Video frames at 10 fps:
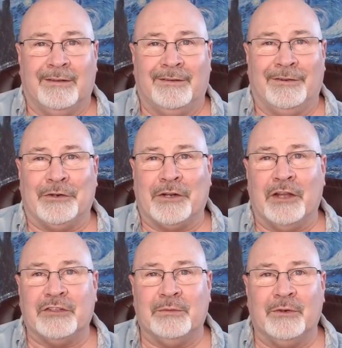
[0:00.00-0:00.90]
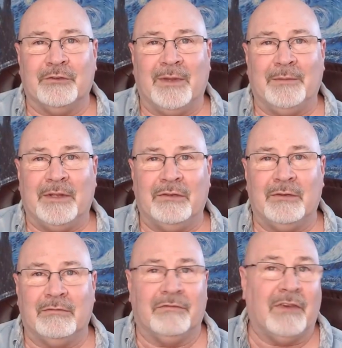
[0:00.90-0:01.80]
Your customers may be
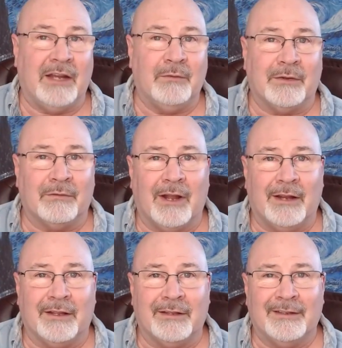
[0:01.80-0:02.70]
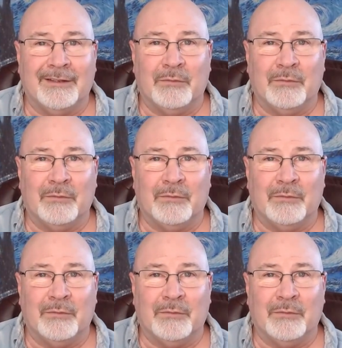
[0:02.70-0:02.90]
doing fine with their writing,